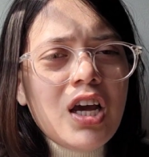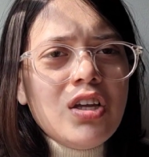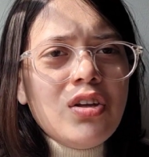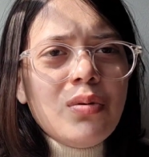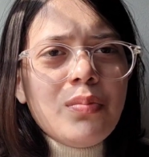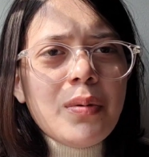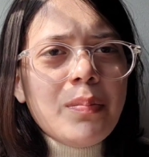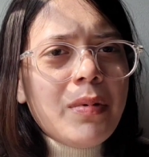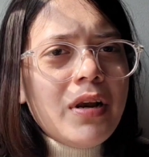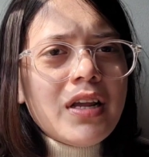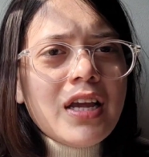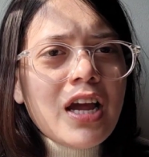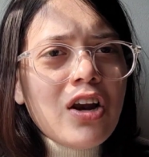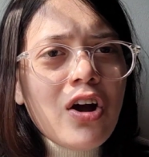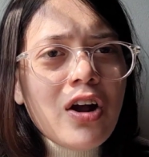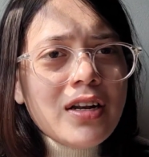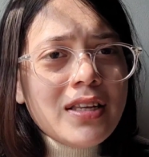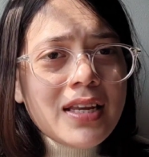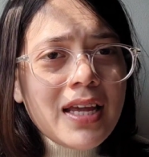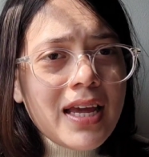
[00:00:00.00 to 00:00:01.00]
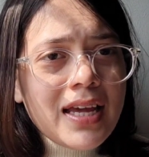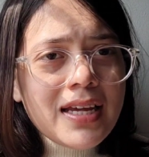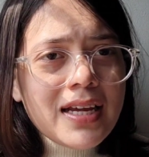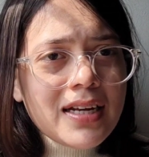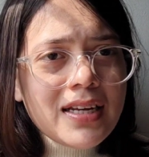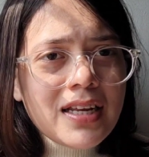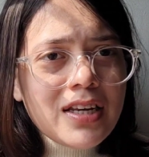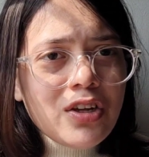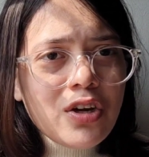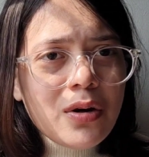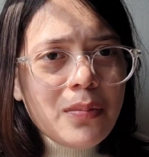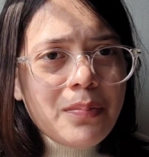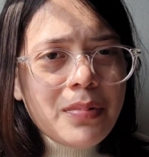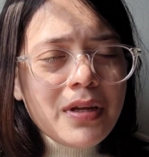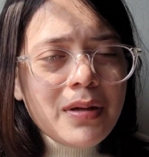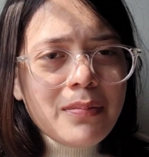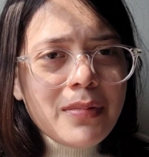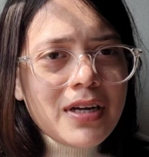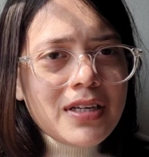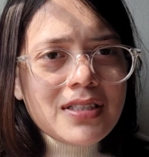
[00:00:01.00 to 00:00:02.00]
You people cannot take it in your
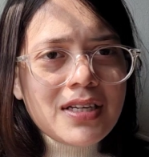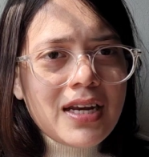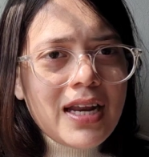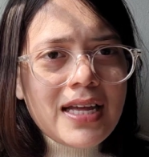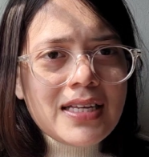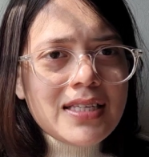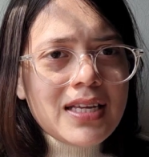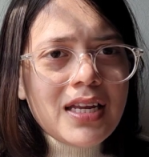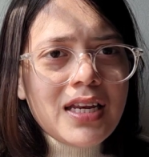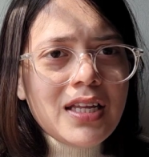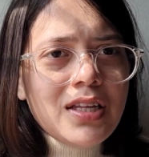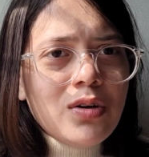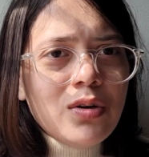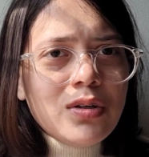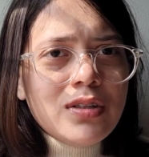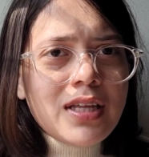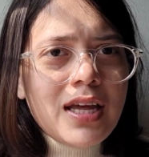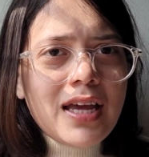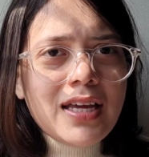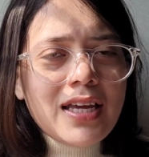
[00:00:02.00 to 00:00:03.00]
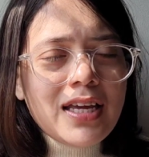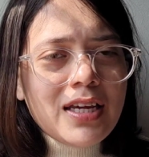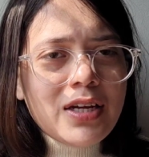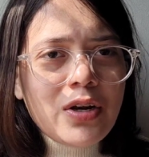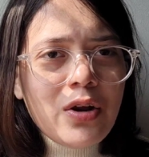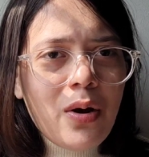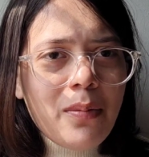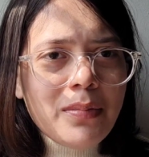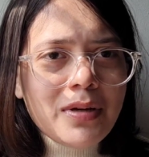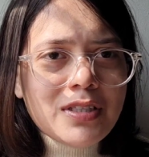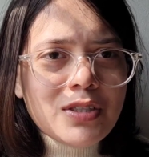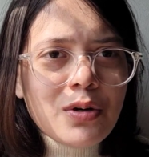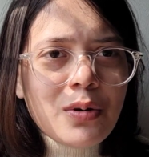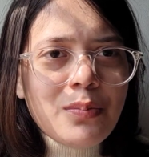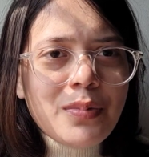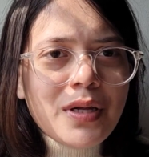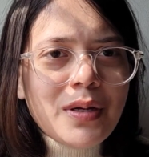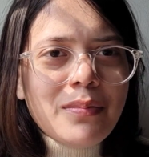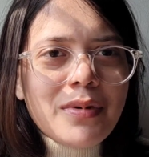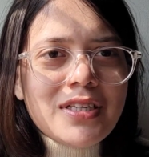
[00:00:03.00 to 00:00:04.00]
pre-major. Aisa nahi hota hai ki economics ko
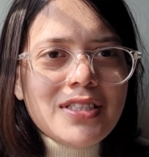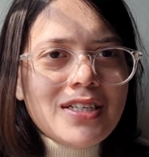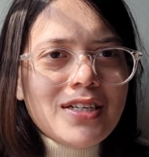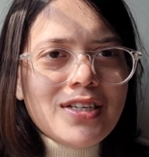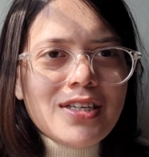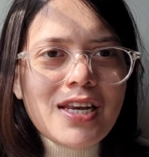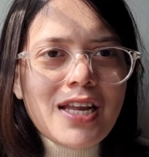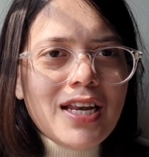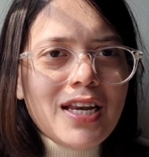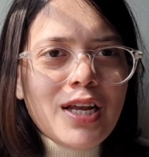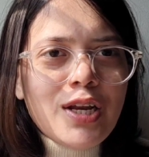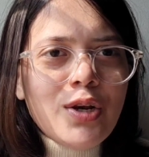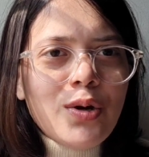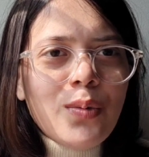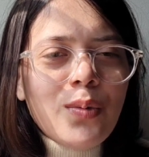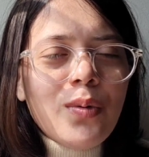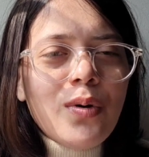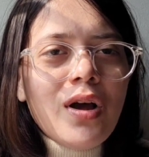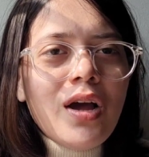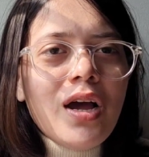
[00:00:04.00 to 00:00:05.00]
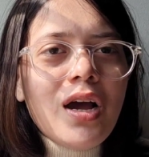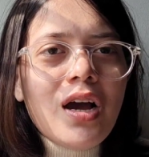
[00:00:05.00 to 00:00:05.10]
pre-majors le le. No.